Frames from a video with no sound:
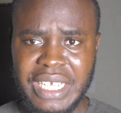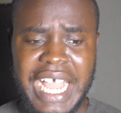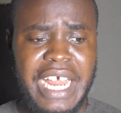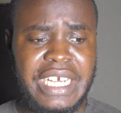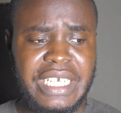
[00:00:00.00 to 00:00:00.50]

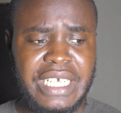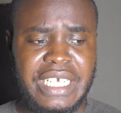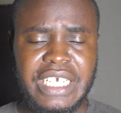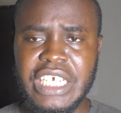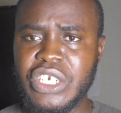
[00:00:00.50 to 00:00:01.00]
And
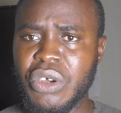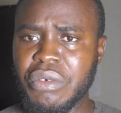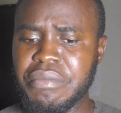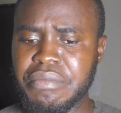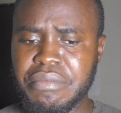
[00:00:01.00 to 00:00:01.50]
you
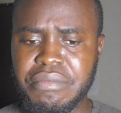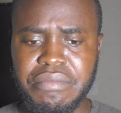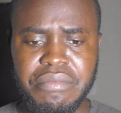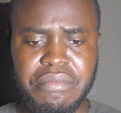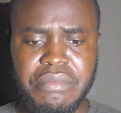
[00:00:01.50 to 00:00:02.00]
know,
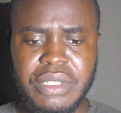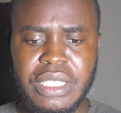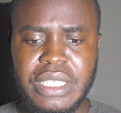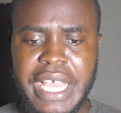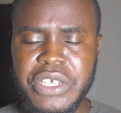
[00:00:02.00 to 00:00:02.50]

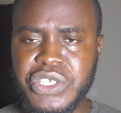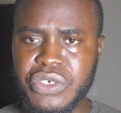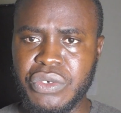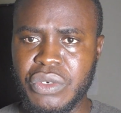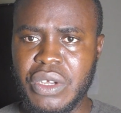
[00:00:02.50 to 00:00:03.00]
thanks
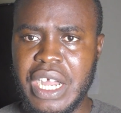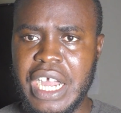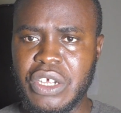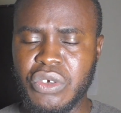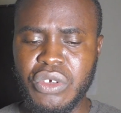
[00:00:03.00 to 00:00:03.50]
to
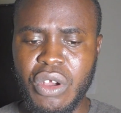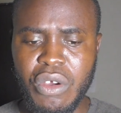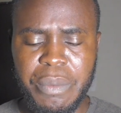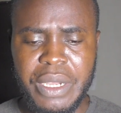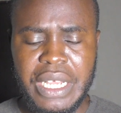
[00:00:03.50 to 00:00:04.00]
Good
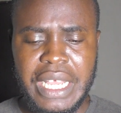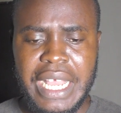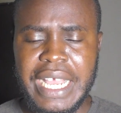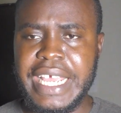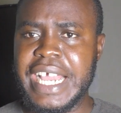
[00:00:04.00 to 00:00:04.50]
Hope,
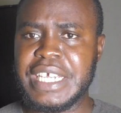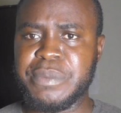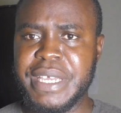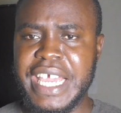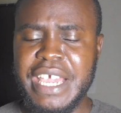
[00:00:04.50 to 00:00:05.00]
he
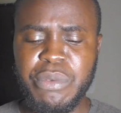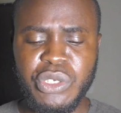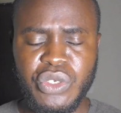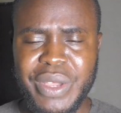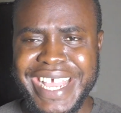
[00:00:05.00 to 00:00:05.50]
has been
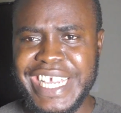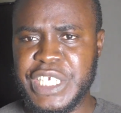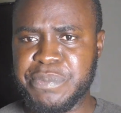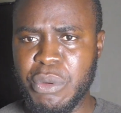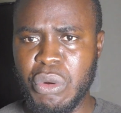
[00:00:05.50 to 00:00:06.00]
able to
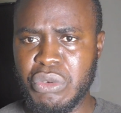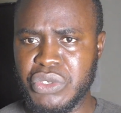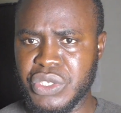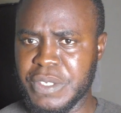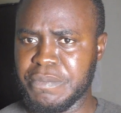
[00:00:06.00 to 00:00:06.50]

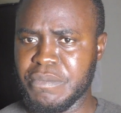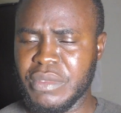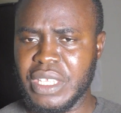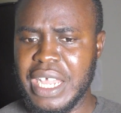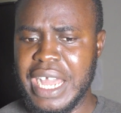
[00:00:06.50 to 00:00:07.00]
expose
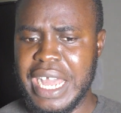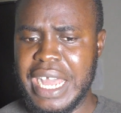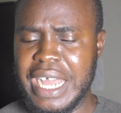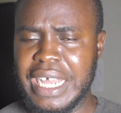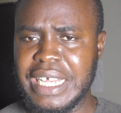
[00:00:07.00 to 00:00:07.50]

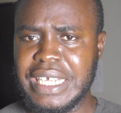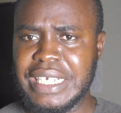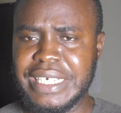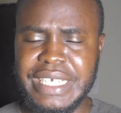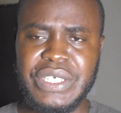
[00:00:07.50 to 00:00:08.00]

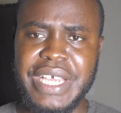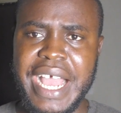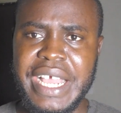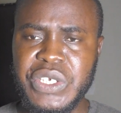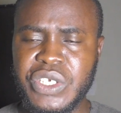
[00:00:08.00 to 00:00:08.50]
these
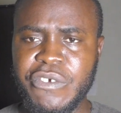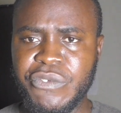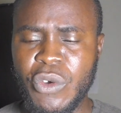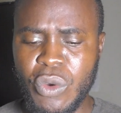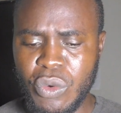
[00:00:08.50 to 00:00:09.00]
guys
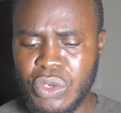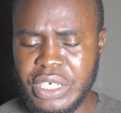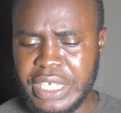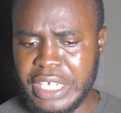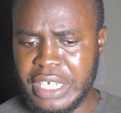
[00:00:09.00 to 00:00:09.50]
for
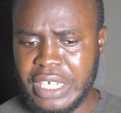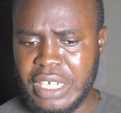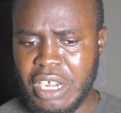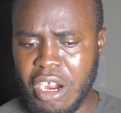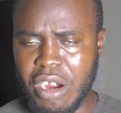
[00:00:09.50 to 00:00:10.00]
who they
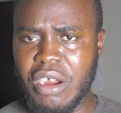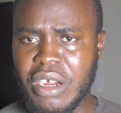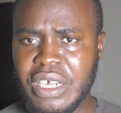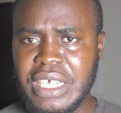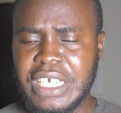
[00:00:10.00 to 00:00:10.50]

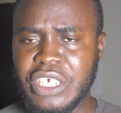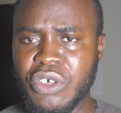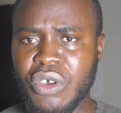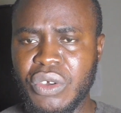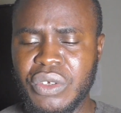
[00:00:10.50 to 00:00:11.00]
are. You
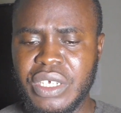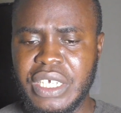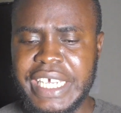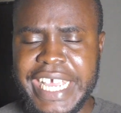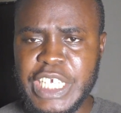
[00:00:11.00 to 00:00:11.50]
know,
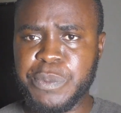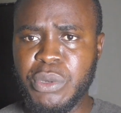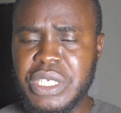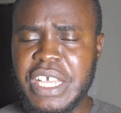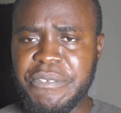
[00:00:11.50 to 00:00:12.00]
he
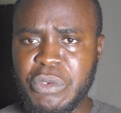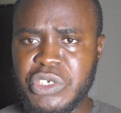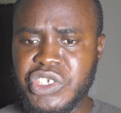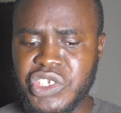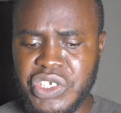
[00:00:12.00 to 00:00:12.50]
exposed their
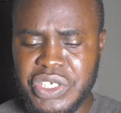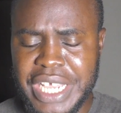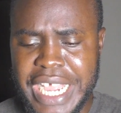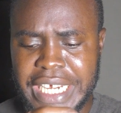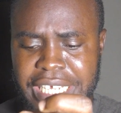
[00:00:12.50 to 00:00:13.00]
false
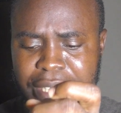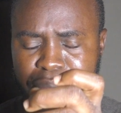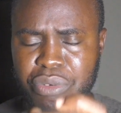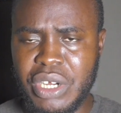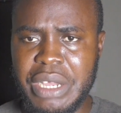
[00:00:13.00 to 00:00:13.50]
teachings and he
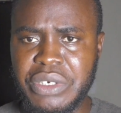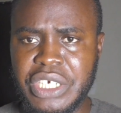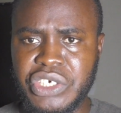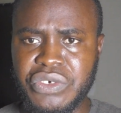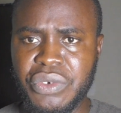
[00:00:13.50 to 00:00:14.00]
brought out
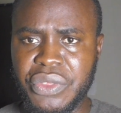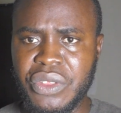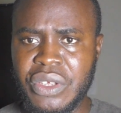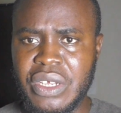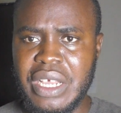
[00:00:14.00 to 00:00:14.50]
the truth